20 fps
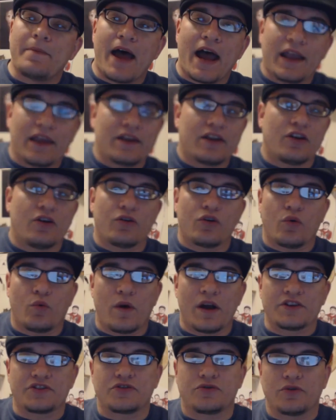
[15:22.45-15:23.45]
I'm not going to go to
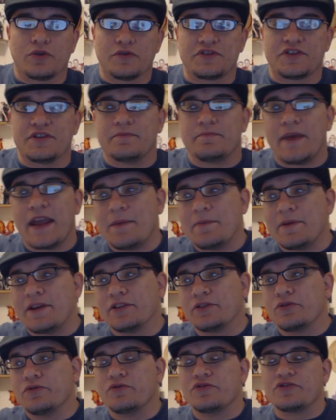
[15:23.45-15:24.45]
Westeros and
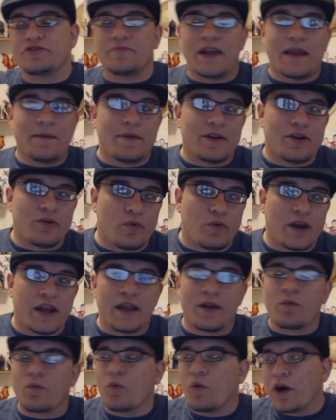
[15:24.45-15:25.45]
maybe lose, maybe
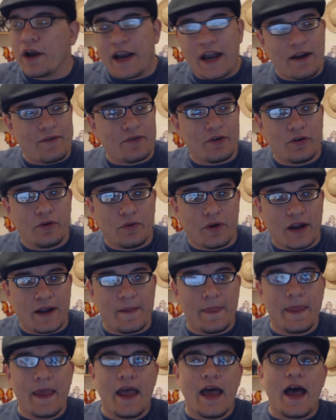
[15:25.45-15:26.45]
win, whatever,
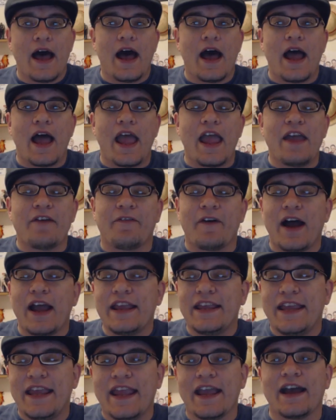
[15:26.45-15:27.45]
right? if
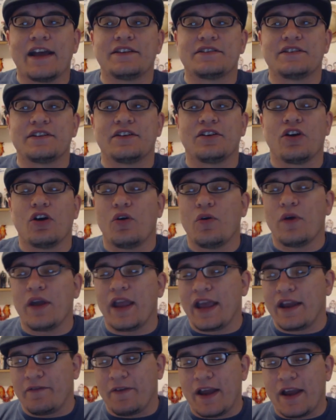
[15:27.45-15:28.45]
I can't go
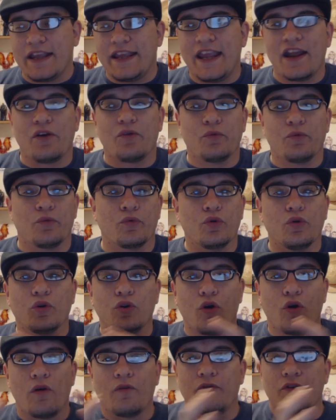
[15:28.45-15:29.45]
and if I can't
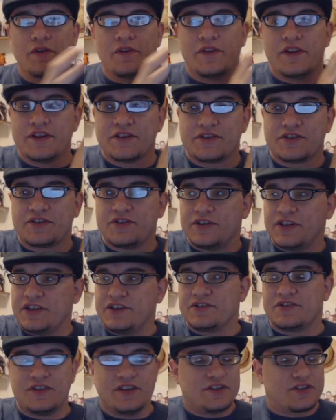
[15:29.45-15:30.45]
rule over this
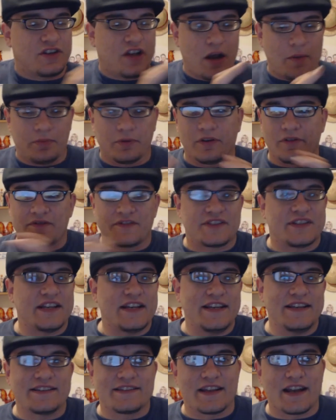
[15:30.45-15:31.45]
these these couple of
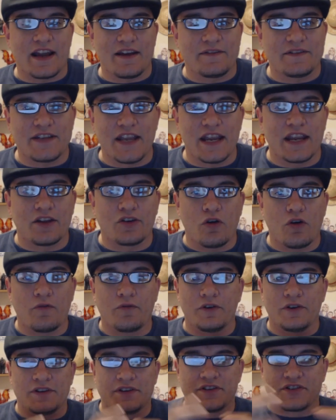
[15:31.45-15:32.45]
cities that I've taken
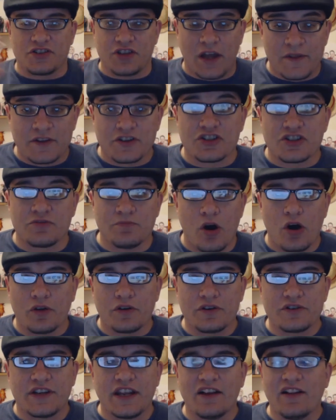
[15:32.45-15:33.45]
over in this on this
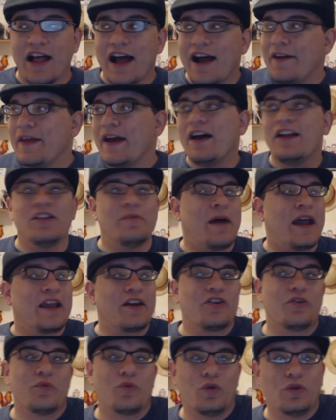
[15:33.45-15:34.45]
smaller scale, how the hell am I
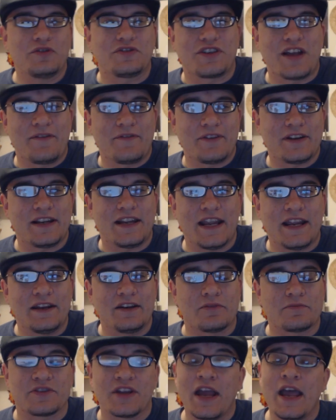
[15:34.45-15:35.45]
going to rule seven
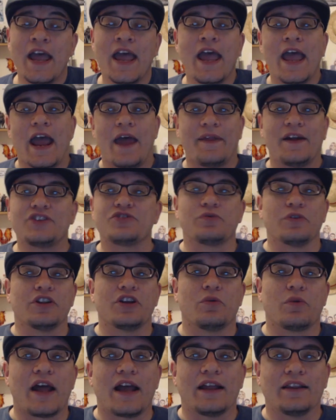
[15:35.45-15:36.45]
kingdoms? And that's
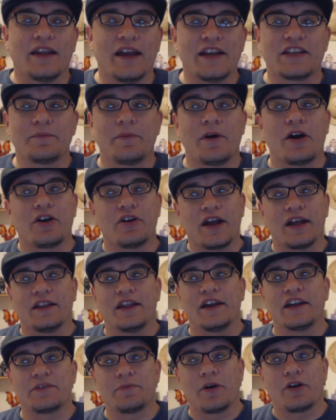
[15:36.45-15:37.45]
really what I liked about her and I
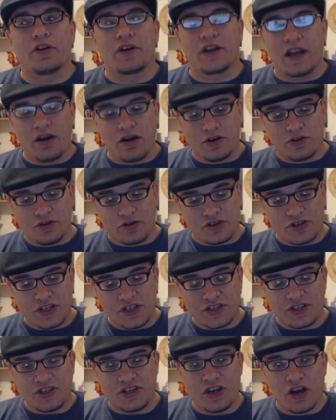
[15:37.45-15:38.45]
liked about her character.
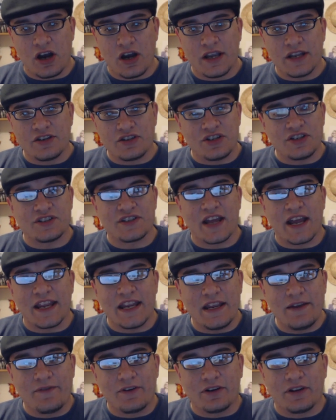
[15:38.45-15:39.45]
She's young and she's
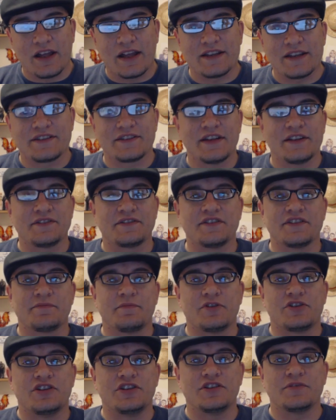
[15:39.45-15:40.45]
naive in a lot of senses,
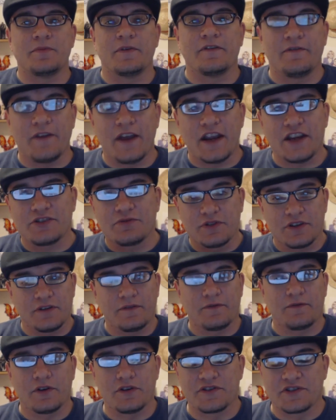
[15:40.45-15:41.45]
but she's been faced with
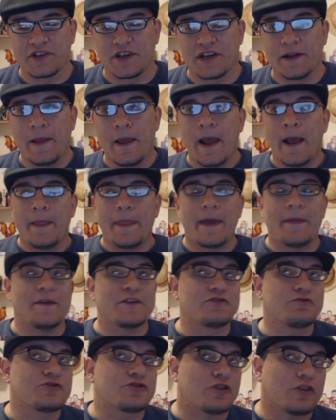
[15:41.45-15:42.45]
adversity
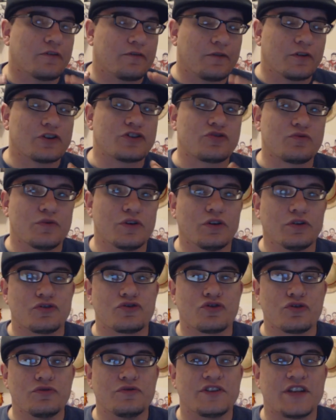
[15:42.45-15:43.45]
and this was her first
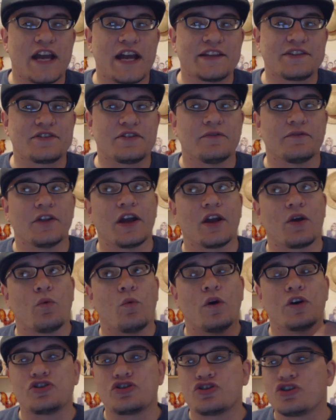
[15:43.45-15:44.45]
real true test of like
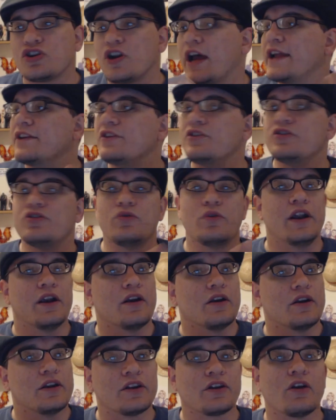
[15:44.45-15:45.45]
what should I do
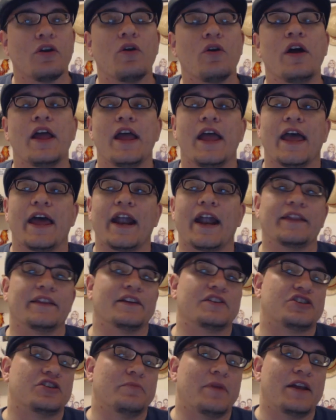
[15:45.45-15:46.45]
here, you know? And I
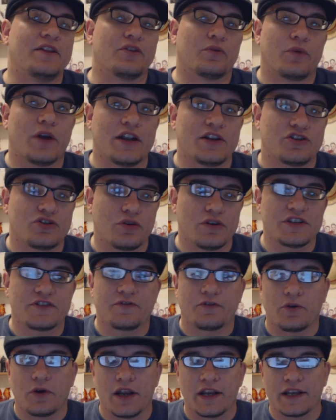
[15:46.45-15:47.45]
think she made the right
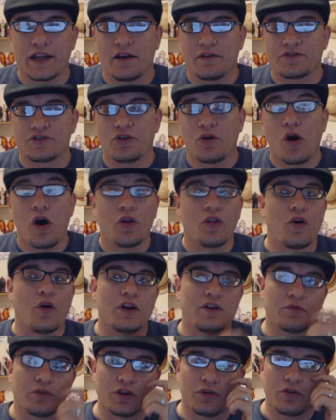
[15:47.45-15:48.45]
choice for right now. So,
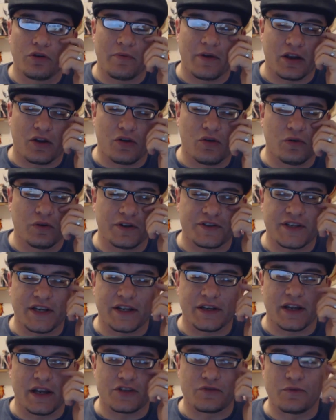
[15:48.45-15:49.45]
although it really would have been cool to
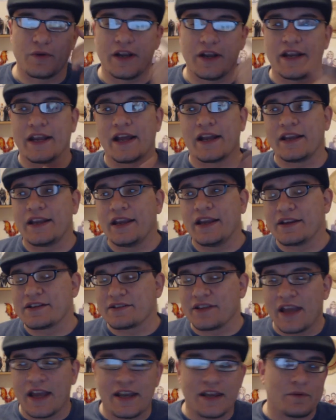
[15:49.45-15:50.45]
see a nice rating on
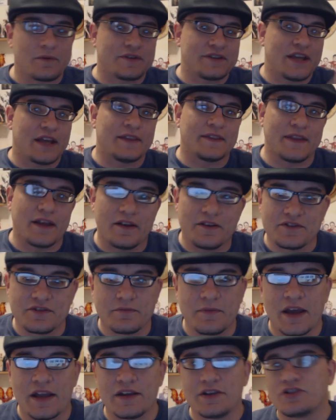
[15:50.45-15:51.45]
King's Landing with
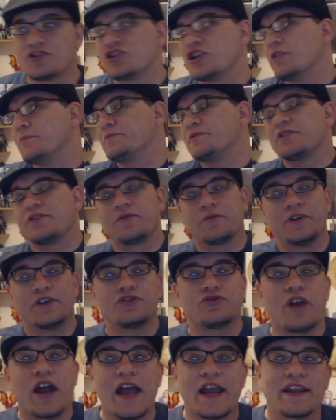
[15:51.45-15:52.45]
10,000 men and ships and
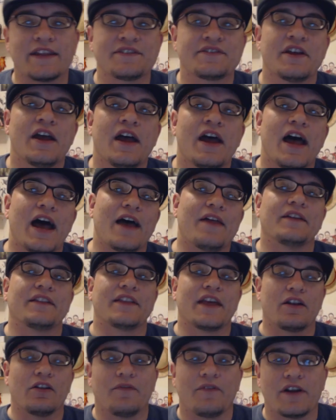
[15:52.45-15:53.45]
three dragons, I
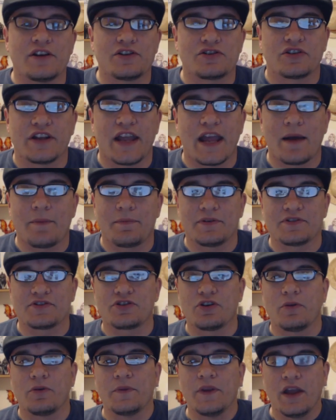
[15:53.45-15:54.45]
think that'll eventually happen.
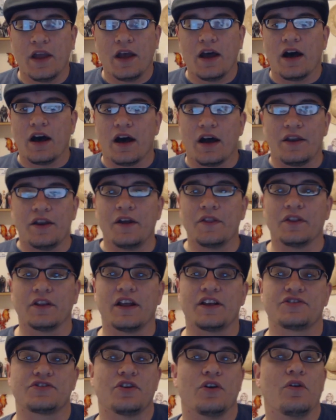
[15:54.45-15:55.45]
So, uh,
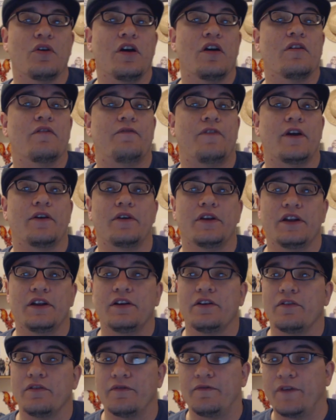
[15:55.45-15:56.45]
nonetheless, though,
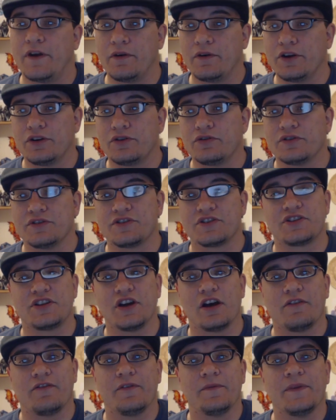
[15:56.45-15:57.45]
very, very good
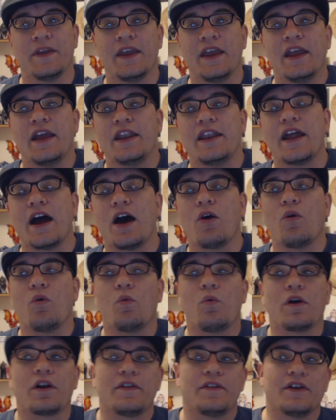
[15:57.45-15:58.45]
stuff.
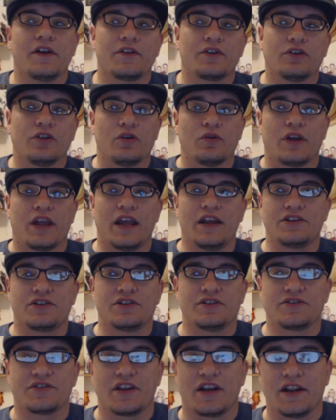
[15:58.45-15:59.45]
Now, one of the other
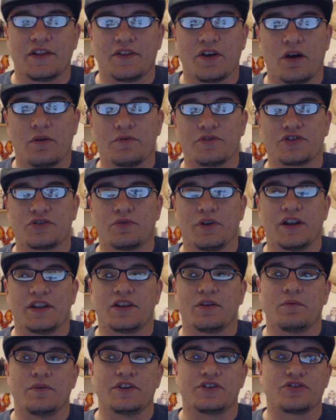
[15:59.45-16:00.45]
locations that I thought was
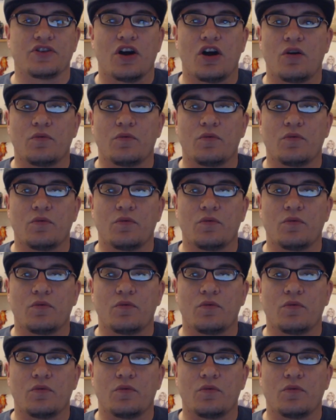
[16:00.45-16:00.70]
great that we